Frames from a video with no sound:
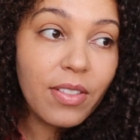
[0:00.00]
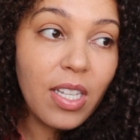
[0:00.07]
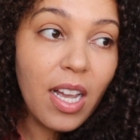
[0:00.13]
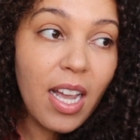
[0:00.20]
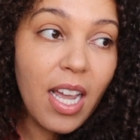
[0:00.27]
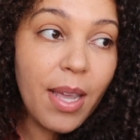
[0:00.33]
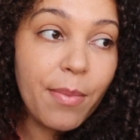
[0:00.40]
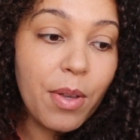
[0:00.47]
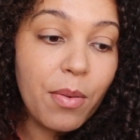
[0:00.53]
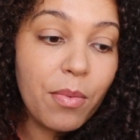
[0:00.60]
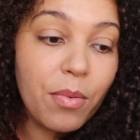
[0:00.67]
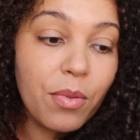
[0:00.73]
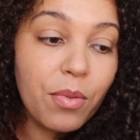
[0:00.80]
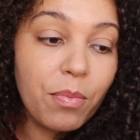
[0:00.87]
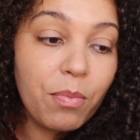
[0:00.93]
time
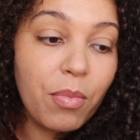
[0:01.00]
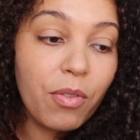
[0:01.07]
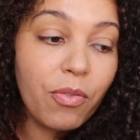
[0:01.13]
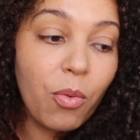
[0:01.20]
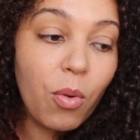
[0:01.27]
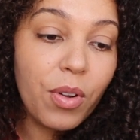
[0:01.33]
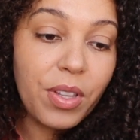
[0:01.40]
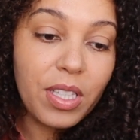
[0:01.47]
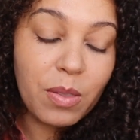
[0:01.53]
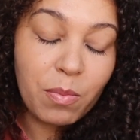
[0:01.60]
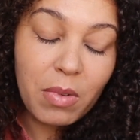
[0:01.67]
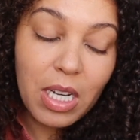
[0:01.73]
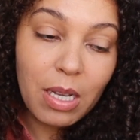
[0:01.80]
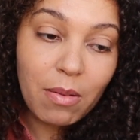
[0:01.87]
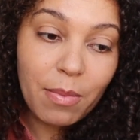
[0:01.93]
before this
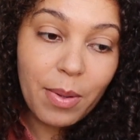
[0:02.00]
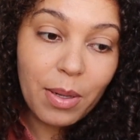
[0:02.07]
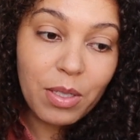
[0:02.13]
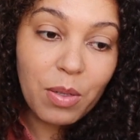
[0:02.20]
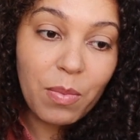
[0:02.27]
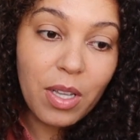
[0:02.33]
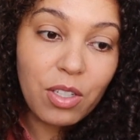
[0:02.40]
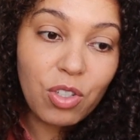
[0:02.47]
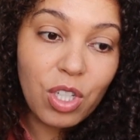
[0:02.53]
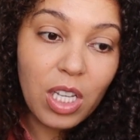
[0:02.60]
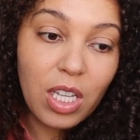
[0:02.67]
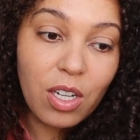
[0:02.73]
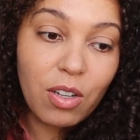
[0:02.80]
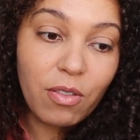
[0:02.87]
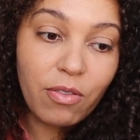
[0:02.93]
meeting I'm about to
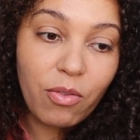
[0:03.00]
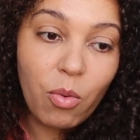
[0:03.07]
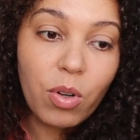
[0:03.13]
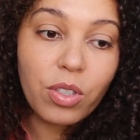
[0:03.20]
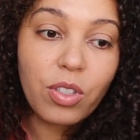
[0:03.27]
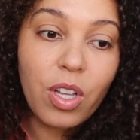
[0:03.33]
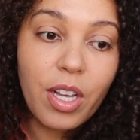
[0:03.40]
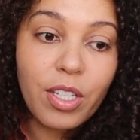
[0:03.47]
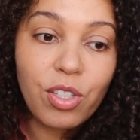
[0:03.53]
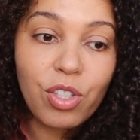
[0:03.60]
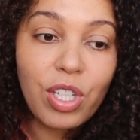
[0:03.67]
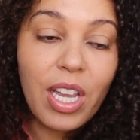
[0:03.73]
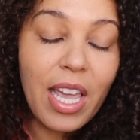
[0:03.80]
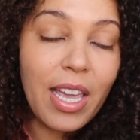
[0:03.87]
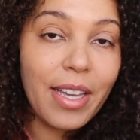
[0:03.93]
mention for
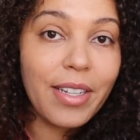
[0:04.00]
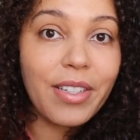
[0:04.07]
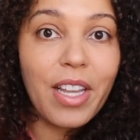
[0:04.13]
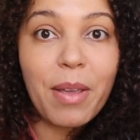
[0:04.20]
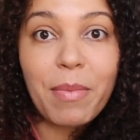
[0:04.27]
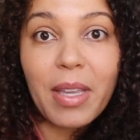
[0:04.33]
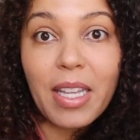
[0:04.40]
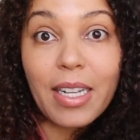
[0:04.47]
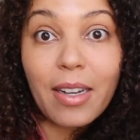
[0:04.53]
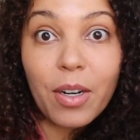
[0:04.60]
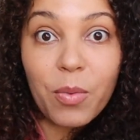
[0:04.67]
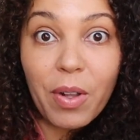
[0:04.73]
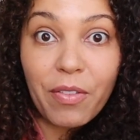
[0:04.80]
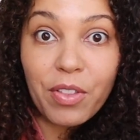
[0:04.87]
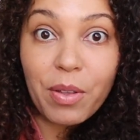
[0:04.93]
lunch. And I mean, I
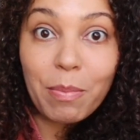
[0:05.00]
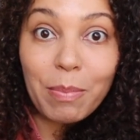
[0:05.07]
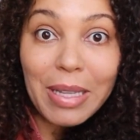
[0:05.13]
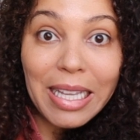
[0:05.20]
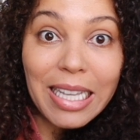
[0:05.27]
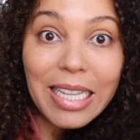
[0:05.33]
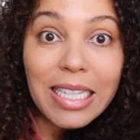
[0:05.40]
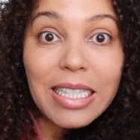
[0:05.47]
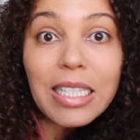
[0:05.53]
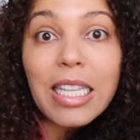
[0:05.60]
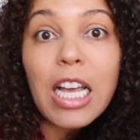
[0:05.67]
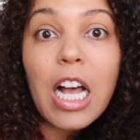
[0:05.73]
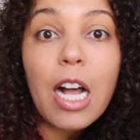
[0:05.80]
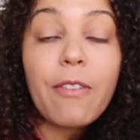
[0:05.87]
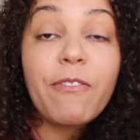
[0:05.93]
gotta wait for the beans.
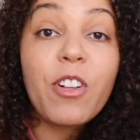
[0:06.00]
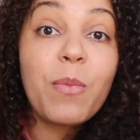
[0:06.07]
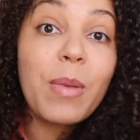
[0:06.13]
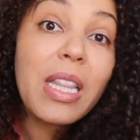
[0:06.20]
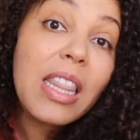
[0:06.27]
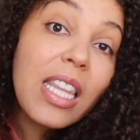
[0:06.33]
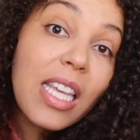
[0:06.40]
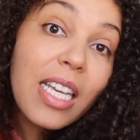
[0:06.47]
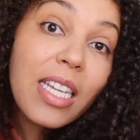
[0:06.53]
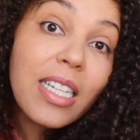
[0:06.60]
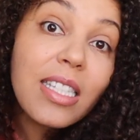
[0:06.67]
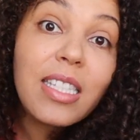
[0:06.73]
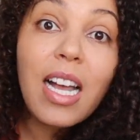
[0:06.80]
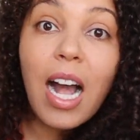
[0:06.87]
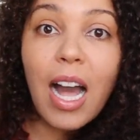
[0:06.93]
I'm filming
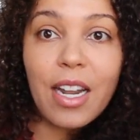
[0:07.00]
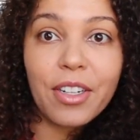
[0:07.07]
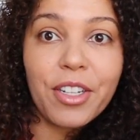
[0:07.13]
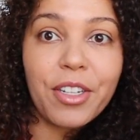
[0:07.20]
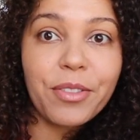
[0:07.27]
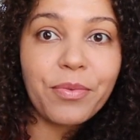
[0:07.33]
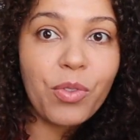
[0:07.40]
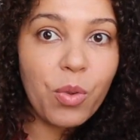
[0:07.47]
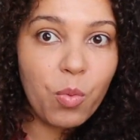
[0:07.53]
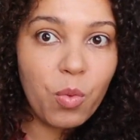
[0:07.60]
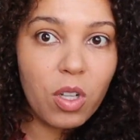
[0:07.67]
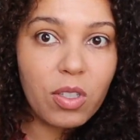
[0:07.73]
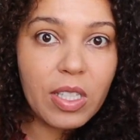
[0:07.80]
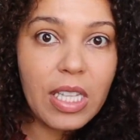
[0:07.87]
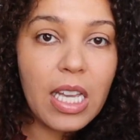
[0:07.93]
this. I don't know.
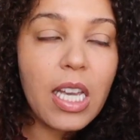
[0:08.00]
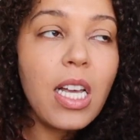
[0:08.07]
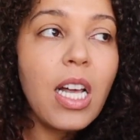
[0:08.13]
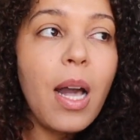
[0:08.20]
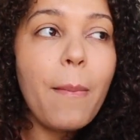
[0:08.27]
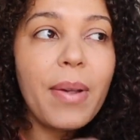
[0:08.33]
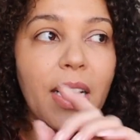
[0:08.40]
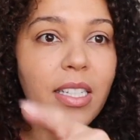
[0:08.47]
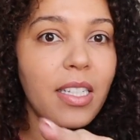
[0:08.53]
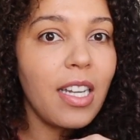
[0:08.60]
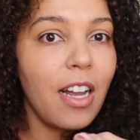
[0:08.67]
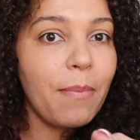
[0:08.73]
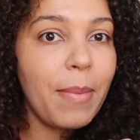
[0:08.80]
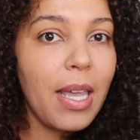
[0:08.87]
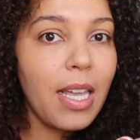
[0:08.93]
We'll see. But I did
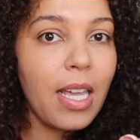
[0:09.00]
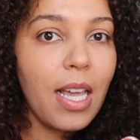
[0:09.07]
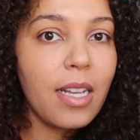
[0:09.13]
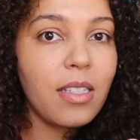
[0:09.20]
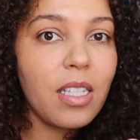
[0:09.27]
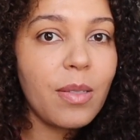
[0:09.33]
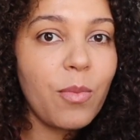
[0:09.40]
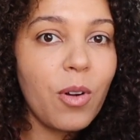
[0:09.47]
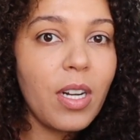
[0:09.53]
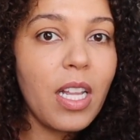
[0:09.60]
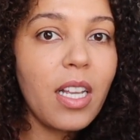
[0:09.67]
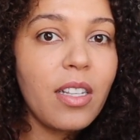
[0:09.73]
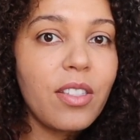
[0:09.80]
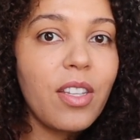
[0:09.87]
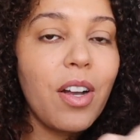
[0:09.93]
have pancakes this
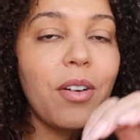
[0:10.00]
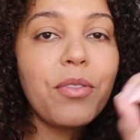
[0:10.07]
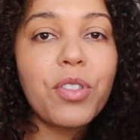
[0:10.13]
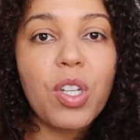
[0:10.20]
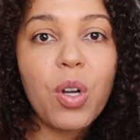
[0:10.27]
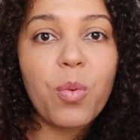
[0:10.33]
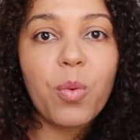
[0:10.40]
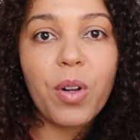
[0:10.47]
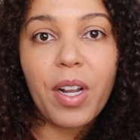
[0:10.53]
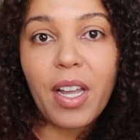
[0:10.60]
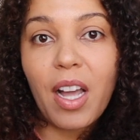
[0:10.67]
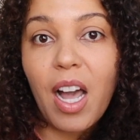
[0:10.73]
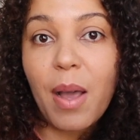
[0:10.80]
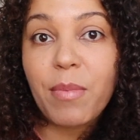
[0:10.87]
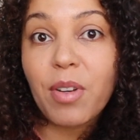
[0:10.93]
morning, so don't
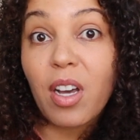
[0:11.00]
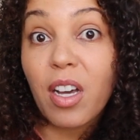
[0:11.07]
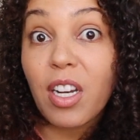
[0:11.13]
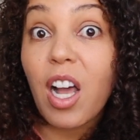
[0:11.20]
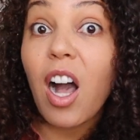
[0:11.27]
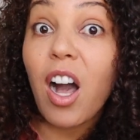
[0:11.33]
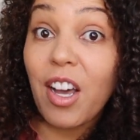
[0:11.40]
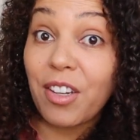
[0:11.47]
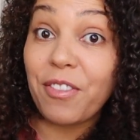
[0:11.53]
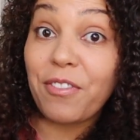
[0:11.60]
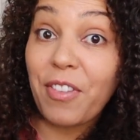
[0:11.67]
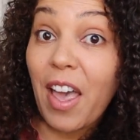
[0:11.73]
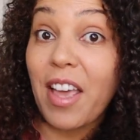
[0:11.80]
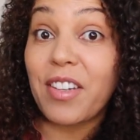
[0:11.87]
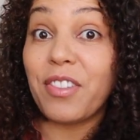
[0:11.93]
worry. I'm not
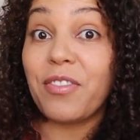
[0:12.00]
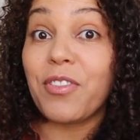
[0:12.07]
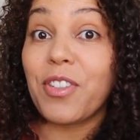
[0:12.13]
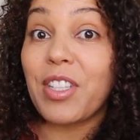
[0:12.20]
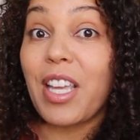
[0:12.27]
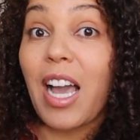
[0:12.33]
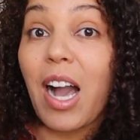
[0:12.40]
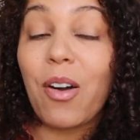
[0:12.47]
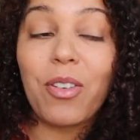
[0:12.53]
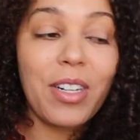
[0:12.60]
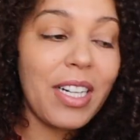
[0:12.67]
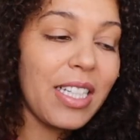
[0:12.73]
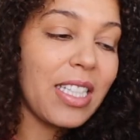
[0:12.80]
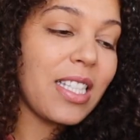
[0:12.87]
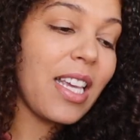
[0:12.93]
unfed for the
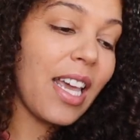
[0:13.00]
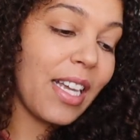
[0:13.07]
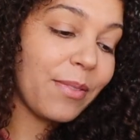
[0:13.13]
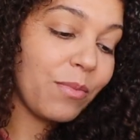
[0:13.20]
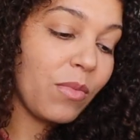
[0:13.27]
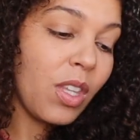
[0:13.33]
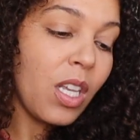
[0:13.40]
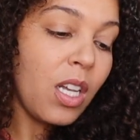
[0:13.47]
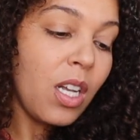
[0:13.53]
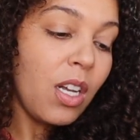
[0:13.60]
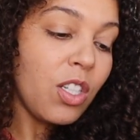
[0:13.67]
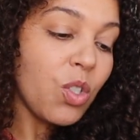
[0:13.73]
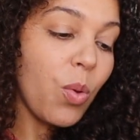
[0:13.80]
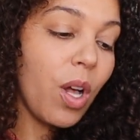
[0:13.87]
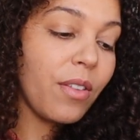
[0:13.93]
hour. It's like
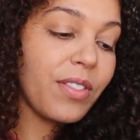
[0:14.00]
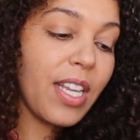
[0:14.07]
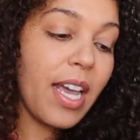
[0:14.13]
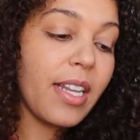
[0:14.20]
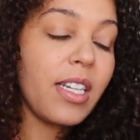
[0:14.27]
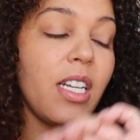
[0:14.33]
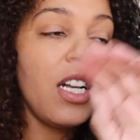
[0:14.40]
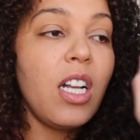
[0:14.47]
12:10.